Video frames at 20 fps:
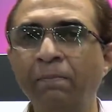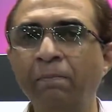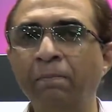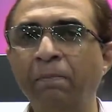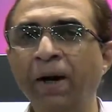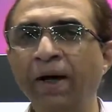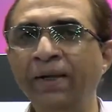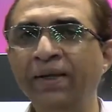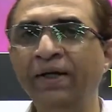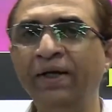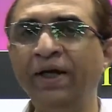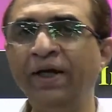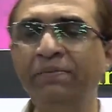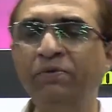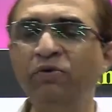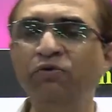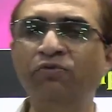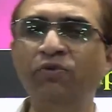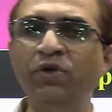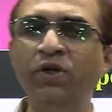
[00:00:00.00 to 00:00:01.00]
by the time
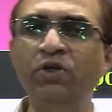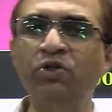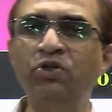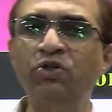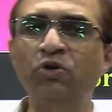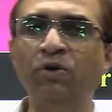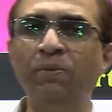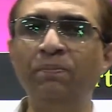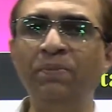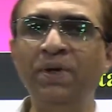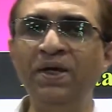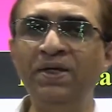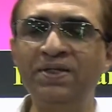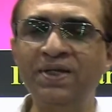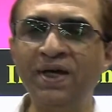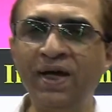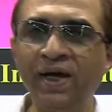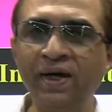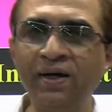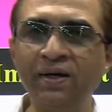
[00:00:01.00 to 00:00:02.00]
you finish your
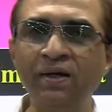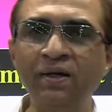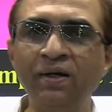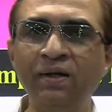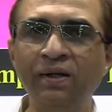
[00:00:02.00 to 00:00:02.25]
B.Tech,